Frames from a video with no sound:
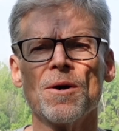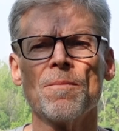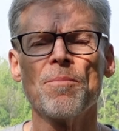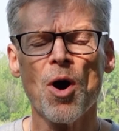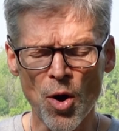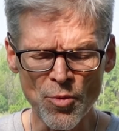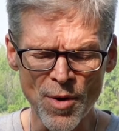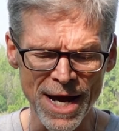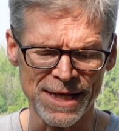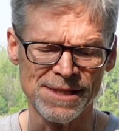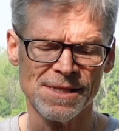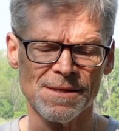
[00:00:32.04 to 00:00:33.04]
Paul
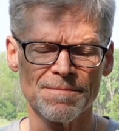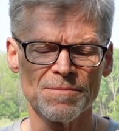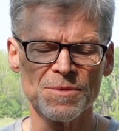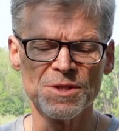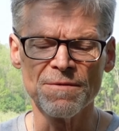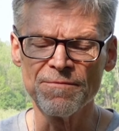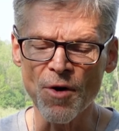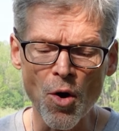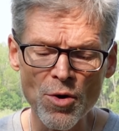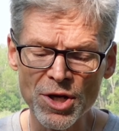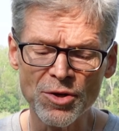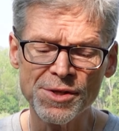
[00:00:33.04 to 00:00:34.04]
writes,
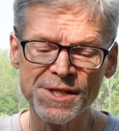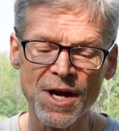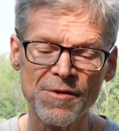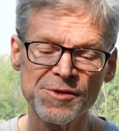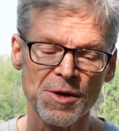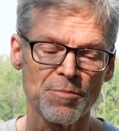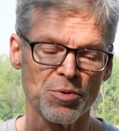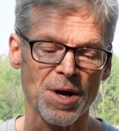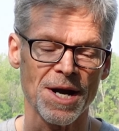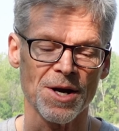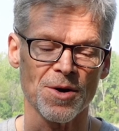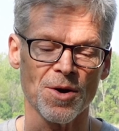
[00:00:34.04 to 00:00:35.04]
Devote yourselves to
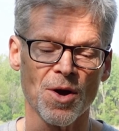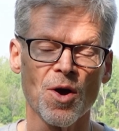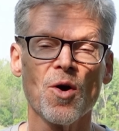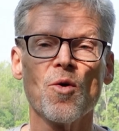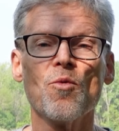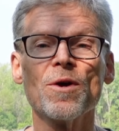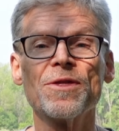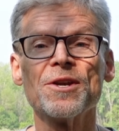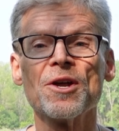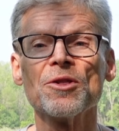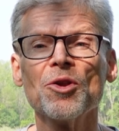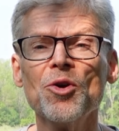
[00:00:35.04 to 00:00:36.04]
prayer with an
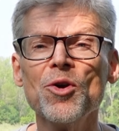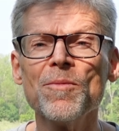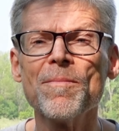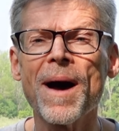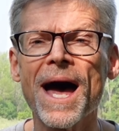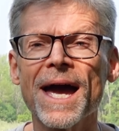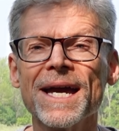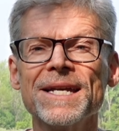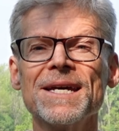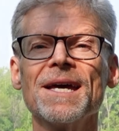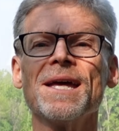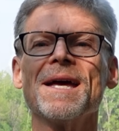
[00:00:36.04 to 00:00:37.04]
alert
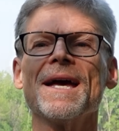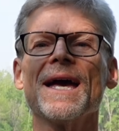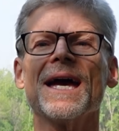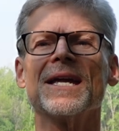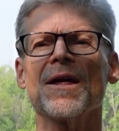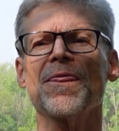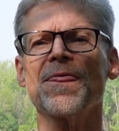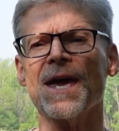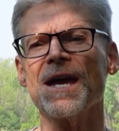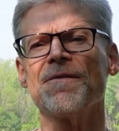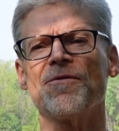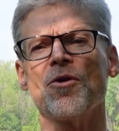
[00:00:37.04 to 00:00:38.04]
mind and a
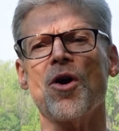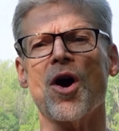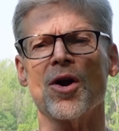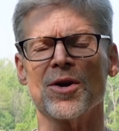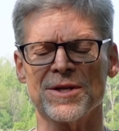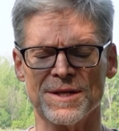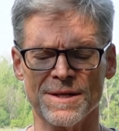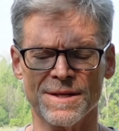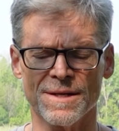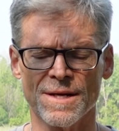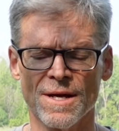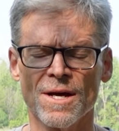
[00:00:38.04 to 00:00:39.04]
thankful heart.
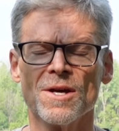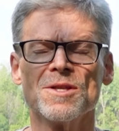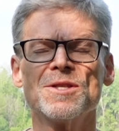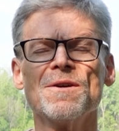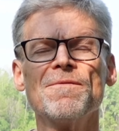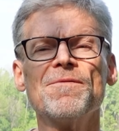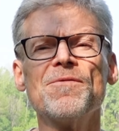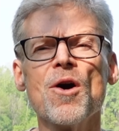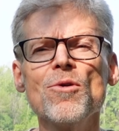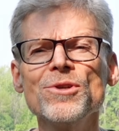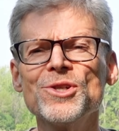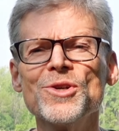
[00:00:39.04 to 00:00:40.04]

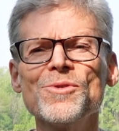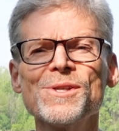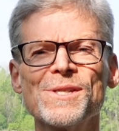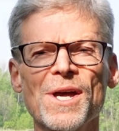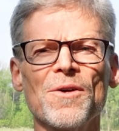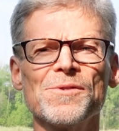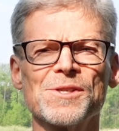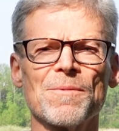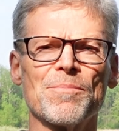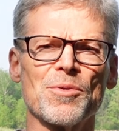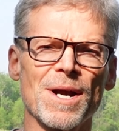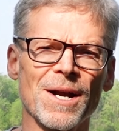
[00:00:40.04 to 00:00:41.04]
Devote yourselves to
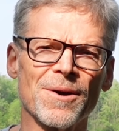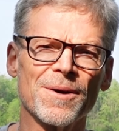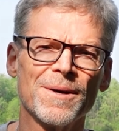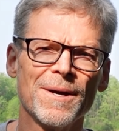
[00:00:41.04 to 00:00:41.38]
prayer.